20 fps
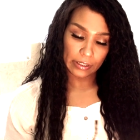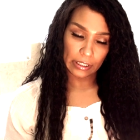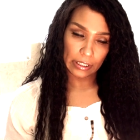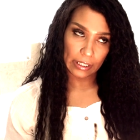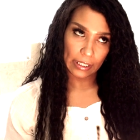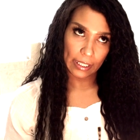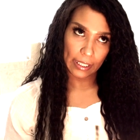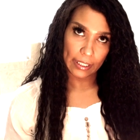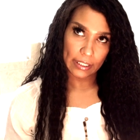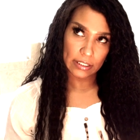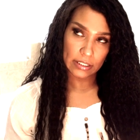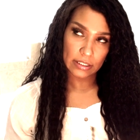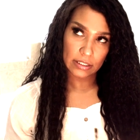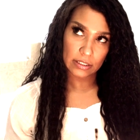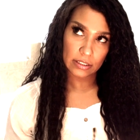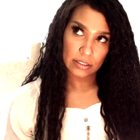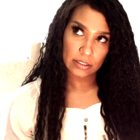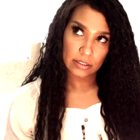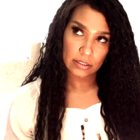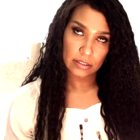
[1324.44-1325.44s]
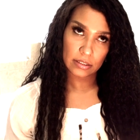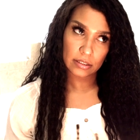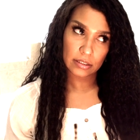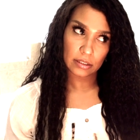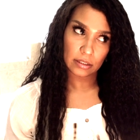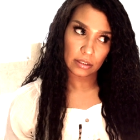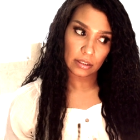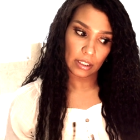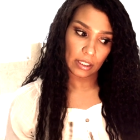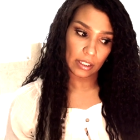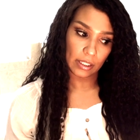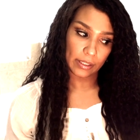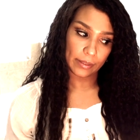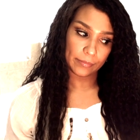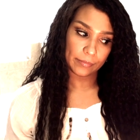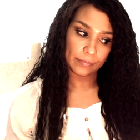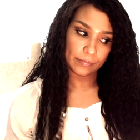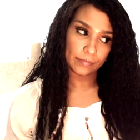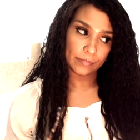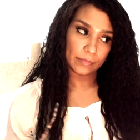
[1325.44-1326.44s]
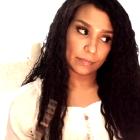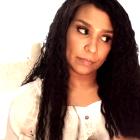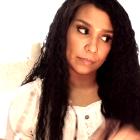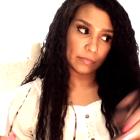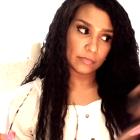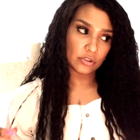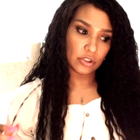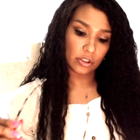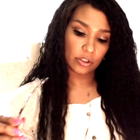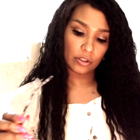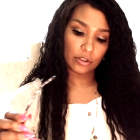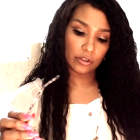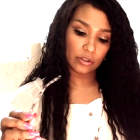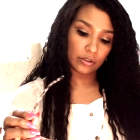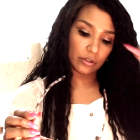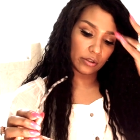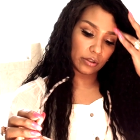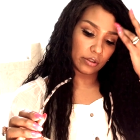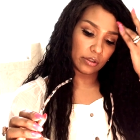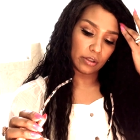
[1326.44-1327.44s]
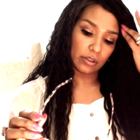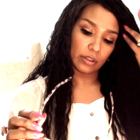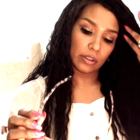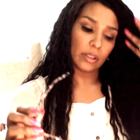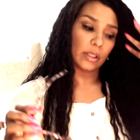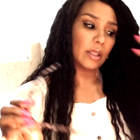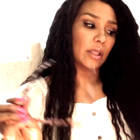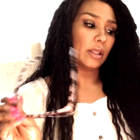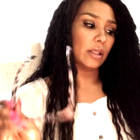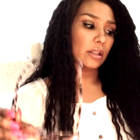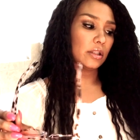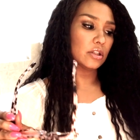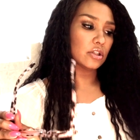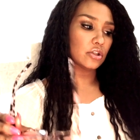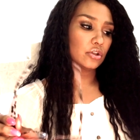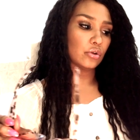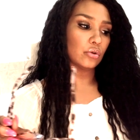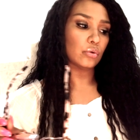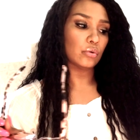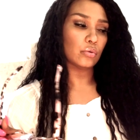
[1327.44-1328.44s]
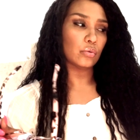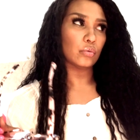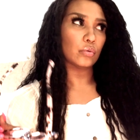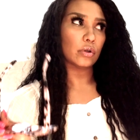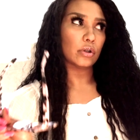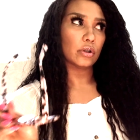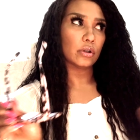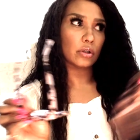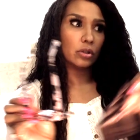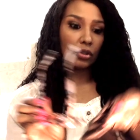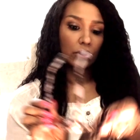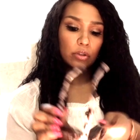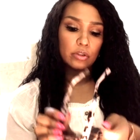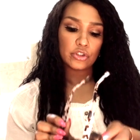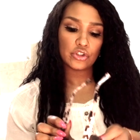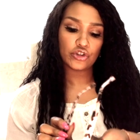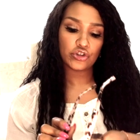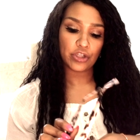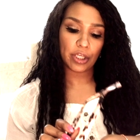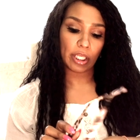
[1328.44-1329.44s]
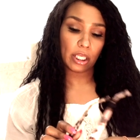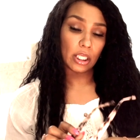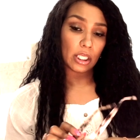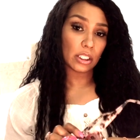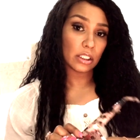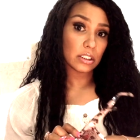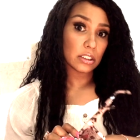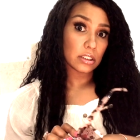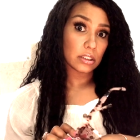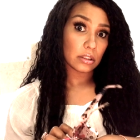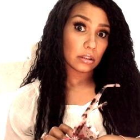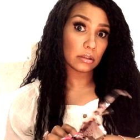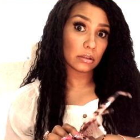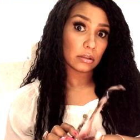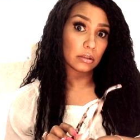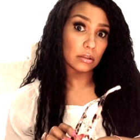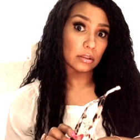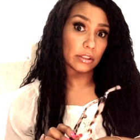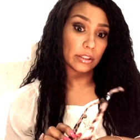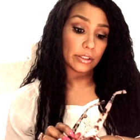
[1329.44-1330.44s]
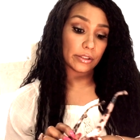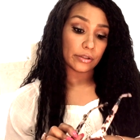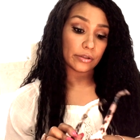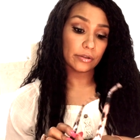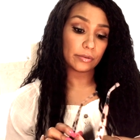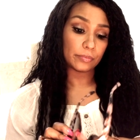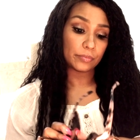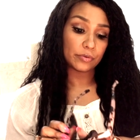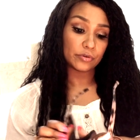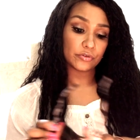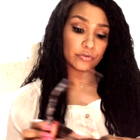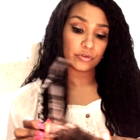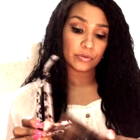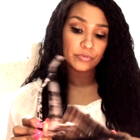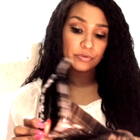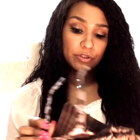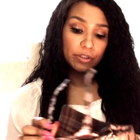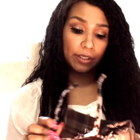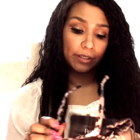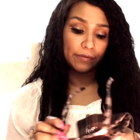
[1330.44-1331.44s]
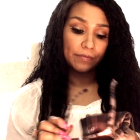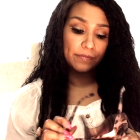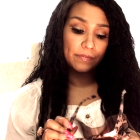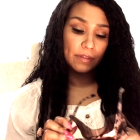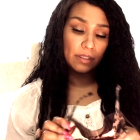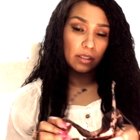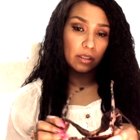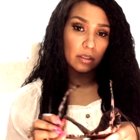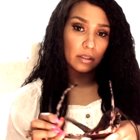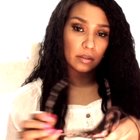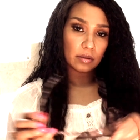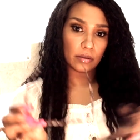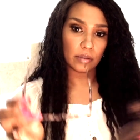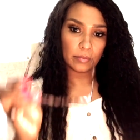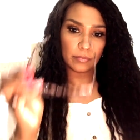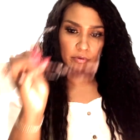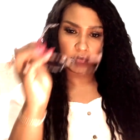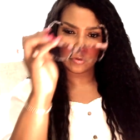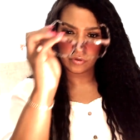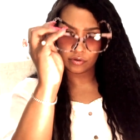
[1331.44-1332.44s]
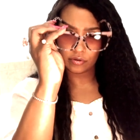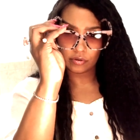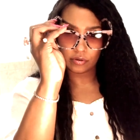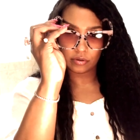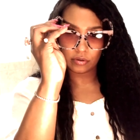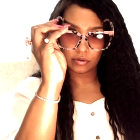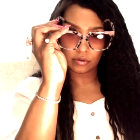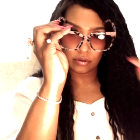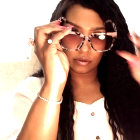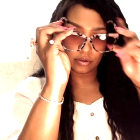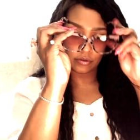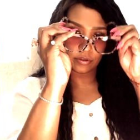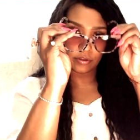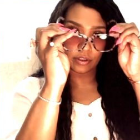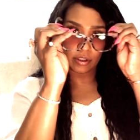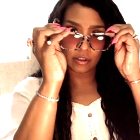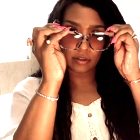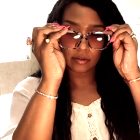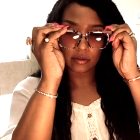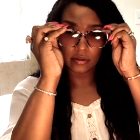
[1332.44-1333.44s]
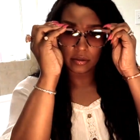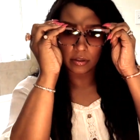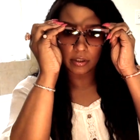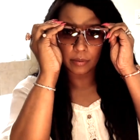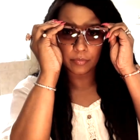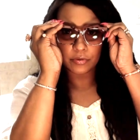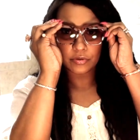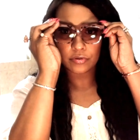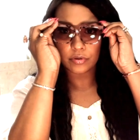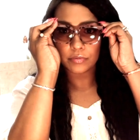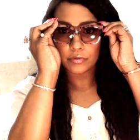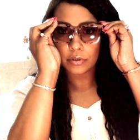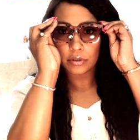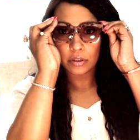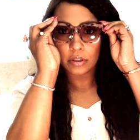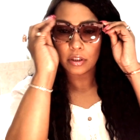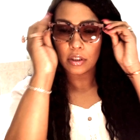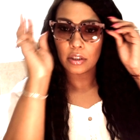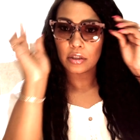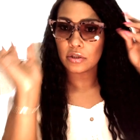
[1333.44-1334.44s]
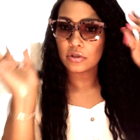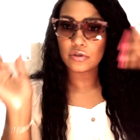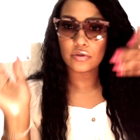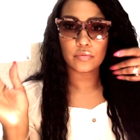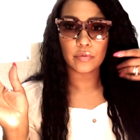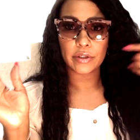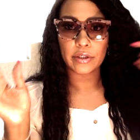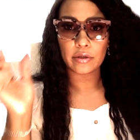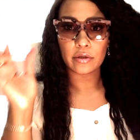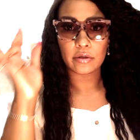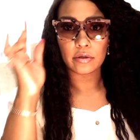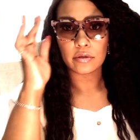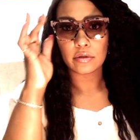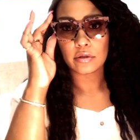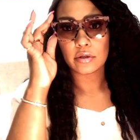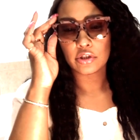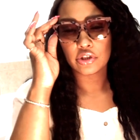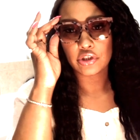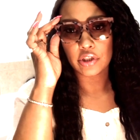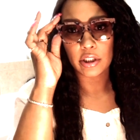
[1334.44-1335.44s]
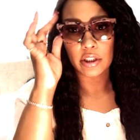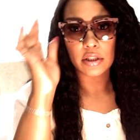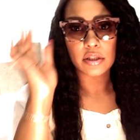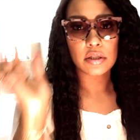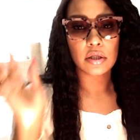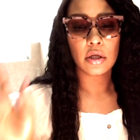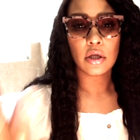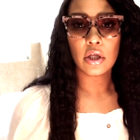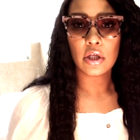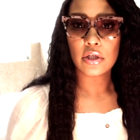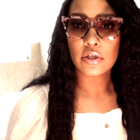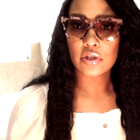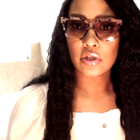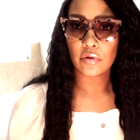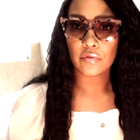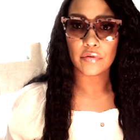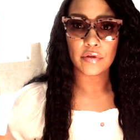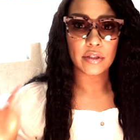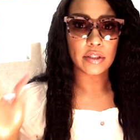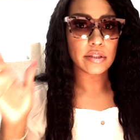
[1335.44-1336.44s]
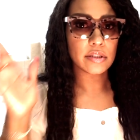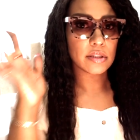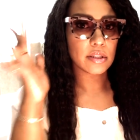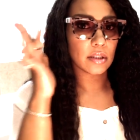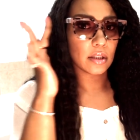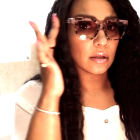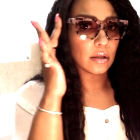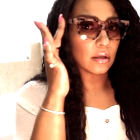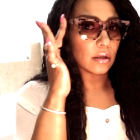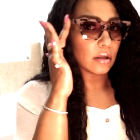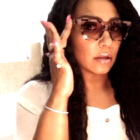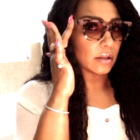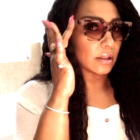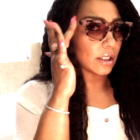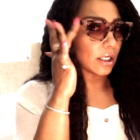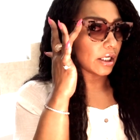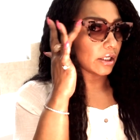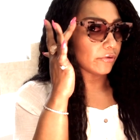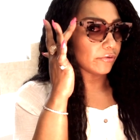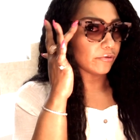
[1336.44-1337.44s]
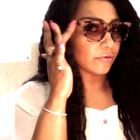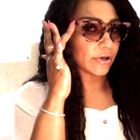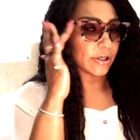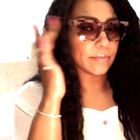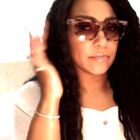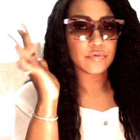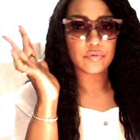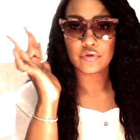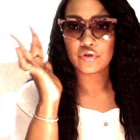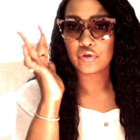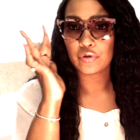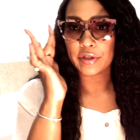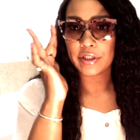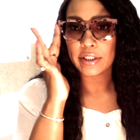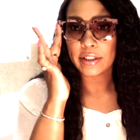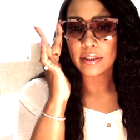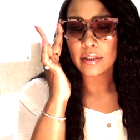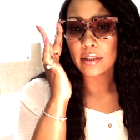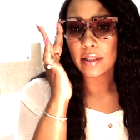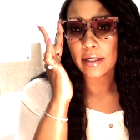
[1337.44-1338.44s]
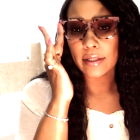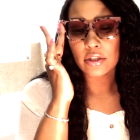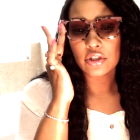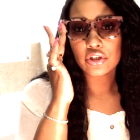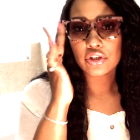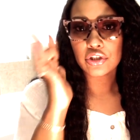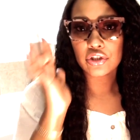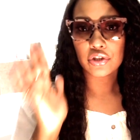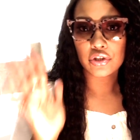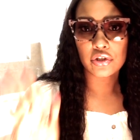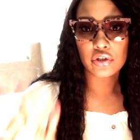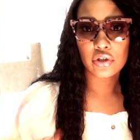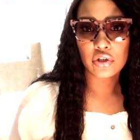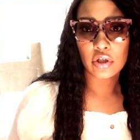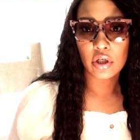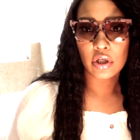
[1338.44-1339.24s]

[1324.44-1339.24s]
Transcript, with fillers: glasses that I turned into shades. They're prescription, I think. No, they're not. They're not prescription. They're just regular shades. So these kind of frames were trending last year,